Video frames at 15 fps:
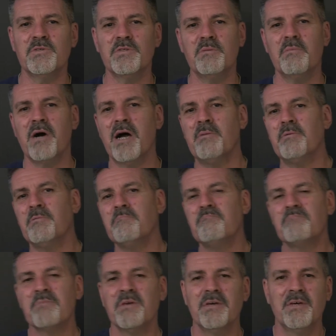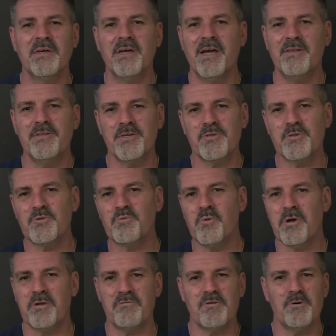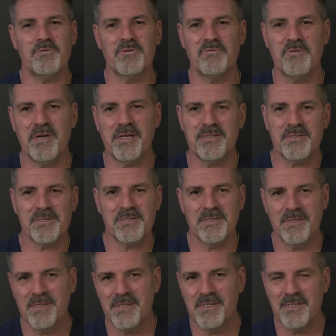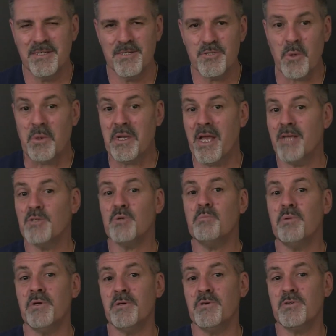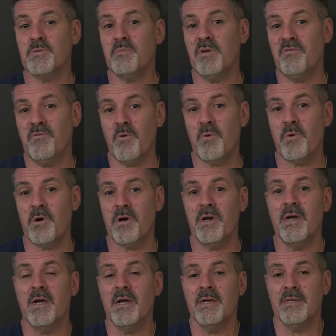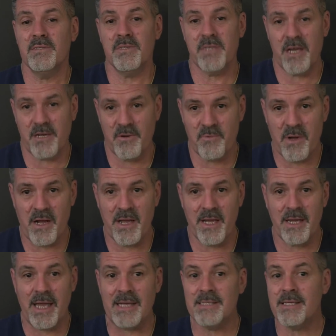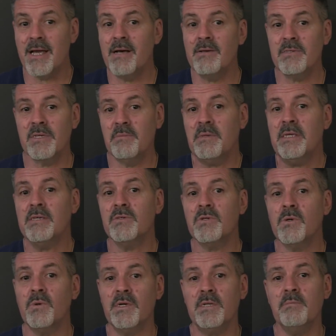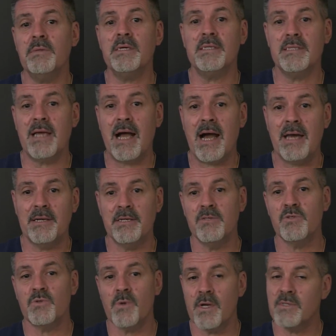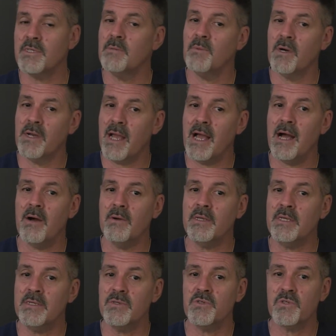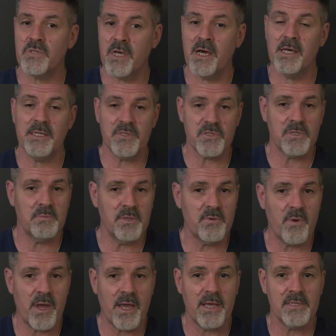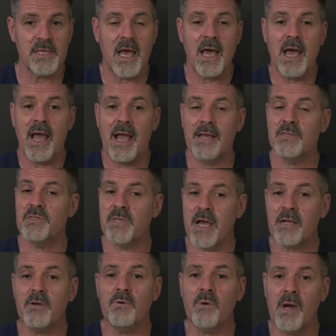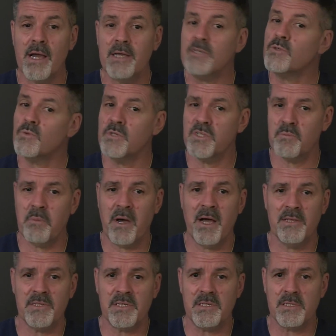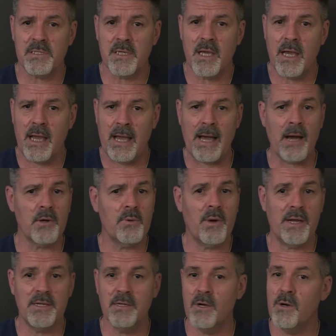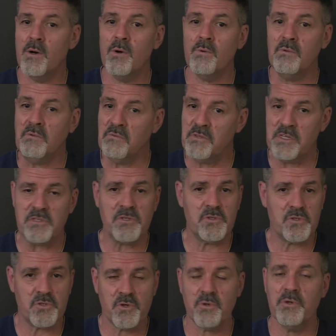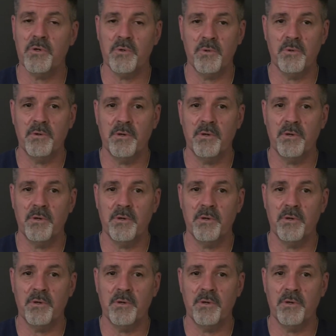in the Bible, and this is one of those events. So an angel appears before Zechariah and tells him he is going to be a dad and instructs him on how his son is to be raised. And Zechariah's response is, How do I know this is true?